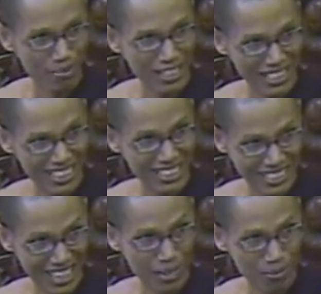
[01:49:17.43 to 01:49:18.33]
May
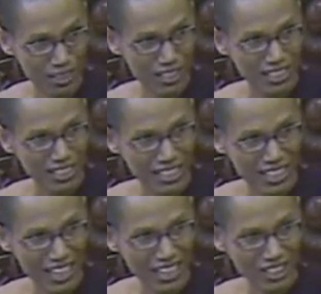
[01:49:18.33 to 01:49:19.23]
take time.
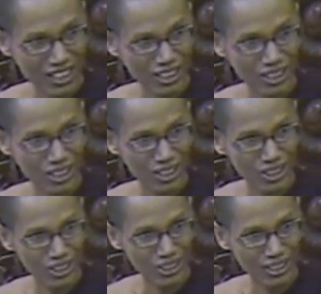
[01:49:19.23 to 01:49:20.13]
Uh,
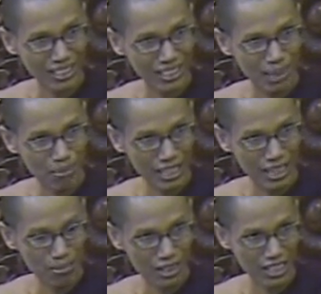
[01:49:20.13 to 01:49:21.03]
so
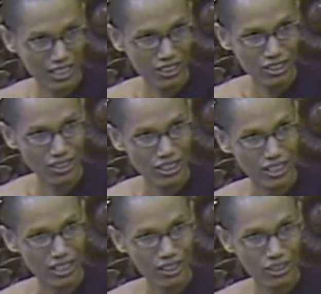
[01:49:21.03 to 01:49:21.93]
sometimes uh,
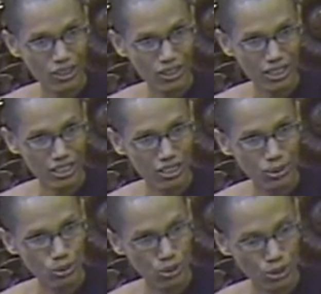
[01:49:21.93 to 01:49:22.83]

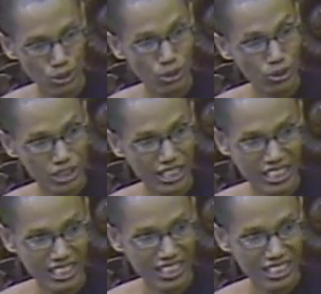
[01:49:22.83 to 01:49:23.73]
to no
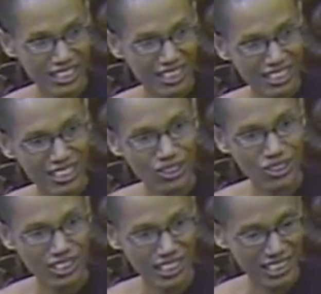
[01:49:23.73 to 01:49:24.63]
association,
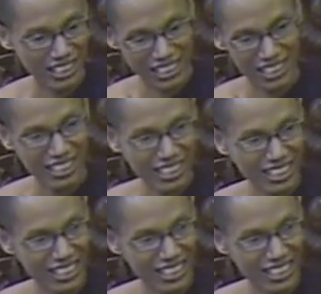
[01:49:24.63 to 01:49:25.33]
association this is